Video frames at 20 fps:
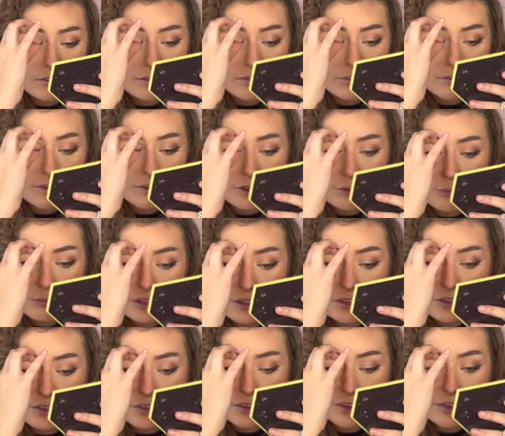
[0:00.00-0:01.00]
really make
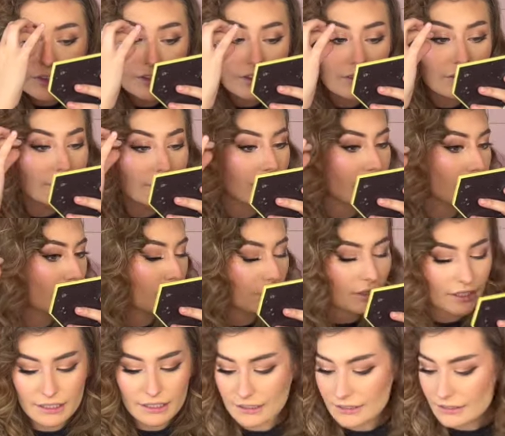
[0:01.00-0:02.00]
sure that they're in
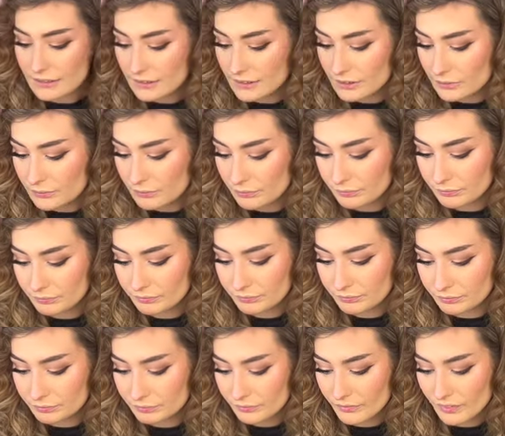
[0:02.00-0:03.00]
place,
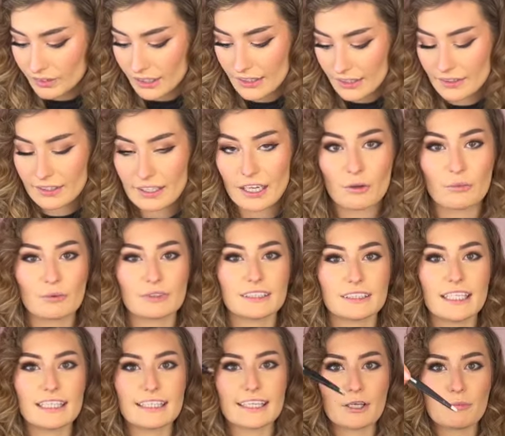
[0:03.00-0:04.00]
and then I will
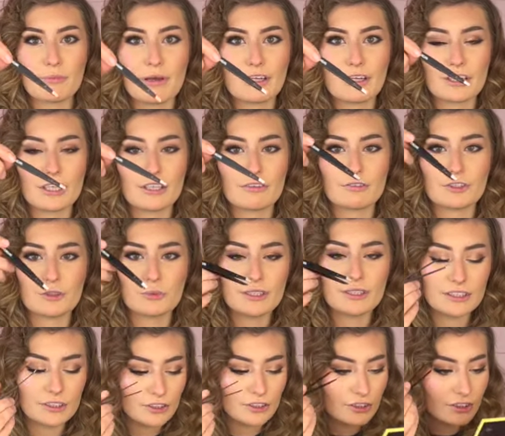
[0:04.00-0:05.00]
take a pair of
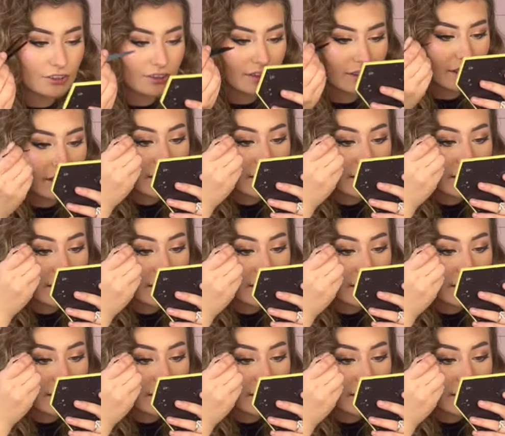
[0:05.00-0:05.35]
tweezers